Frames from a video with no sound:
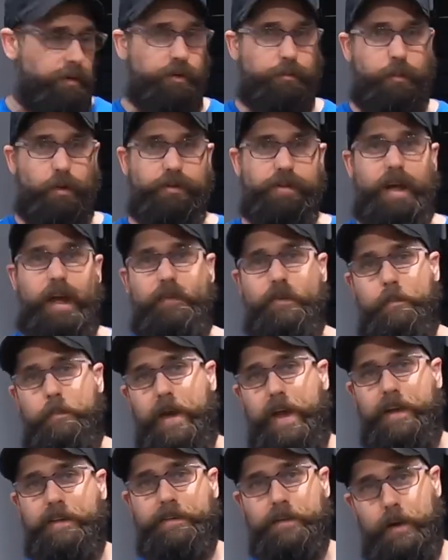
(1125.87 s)
I am supposed to have the
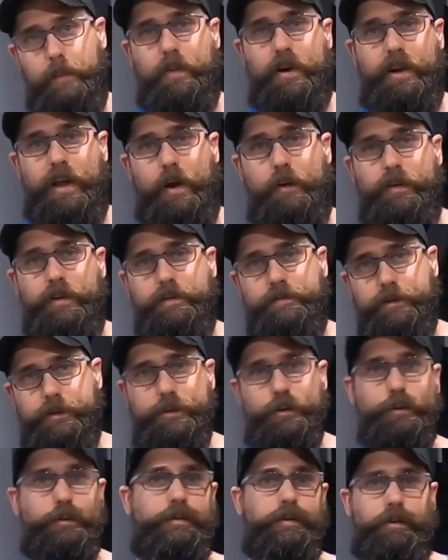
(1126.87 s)
back done by now and
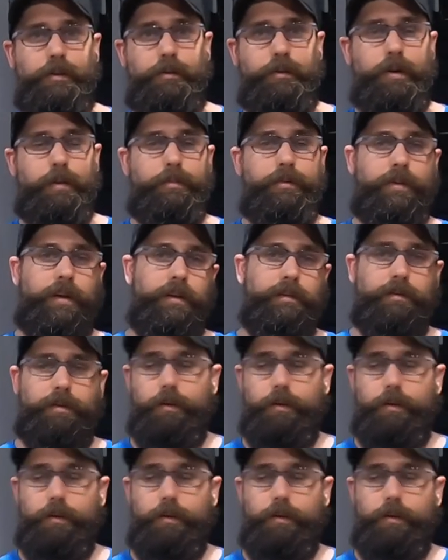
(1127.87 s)
glued to the rim set.